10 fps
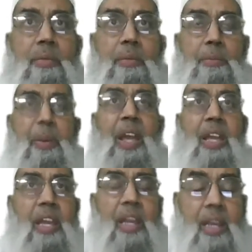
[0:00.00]

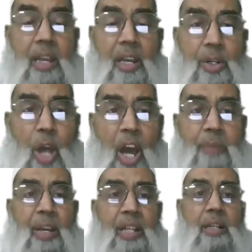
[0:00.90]
by
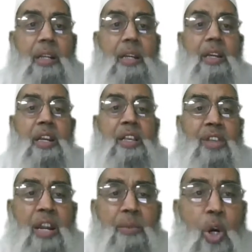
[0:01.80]
normal grease
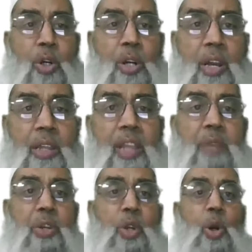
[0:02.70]
and mold,
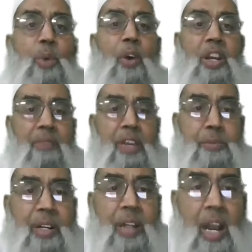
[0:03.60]
then we go for
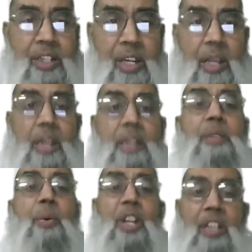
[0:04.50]
investment casting.
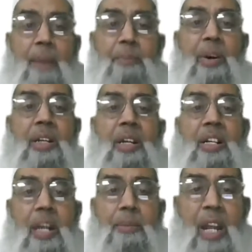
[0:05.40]
For example,
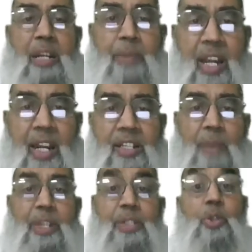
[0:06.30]
turbine blades
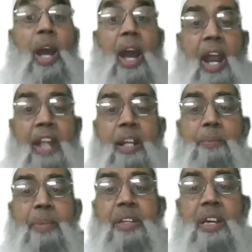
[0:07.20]
subject to the high
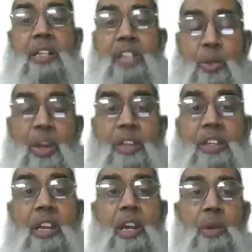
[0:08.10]
temperature service,
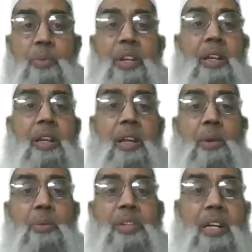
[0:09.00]
we
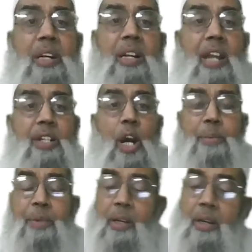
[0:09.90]
generally
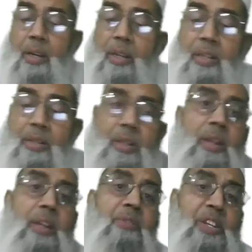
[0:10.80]
adopt
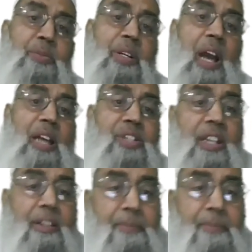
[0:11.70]
investment casting.